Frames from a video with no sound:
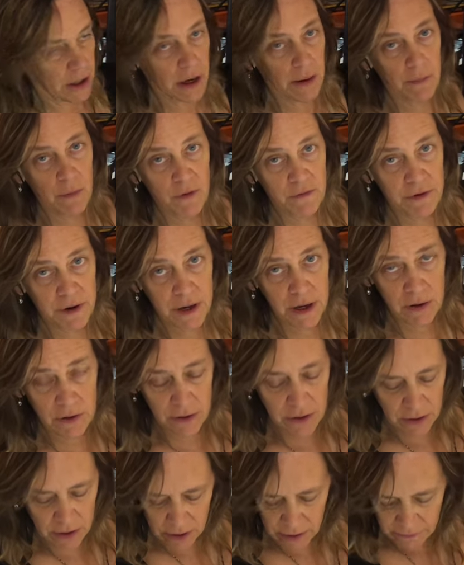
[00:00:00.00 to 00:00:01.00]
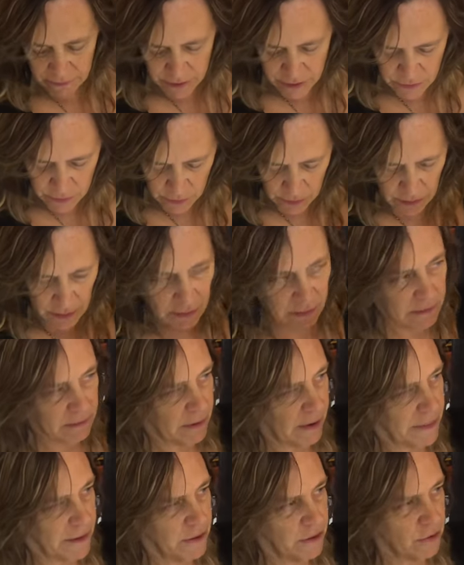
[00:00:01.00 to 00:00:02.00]
to come over here in their individual,
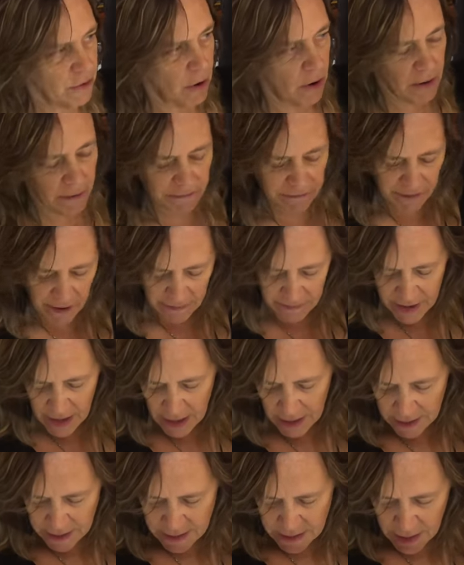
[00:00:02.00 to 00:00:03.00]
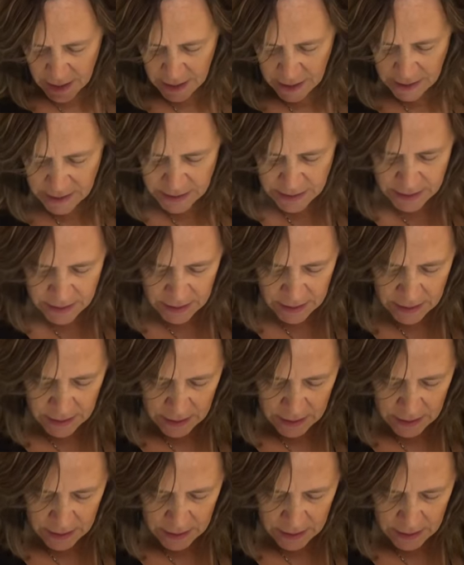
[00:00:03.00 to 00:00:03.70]
I think they're all in 5-gallon tanks.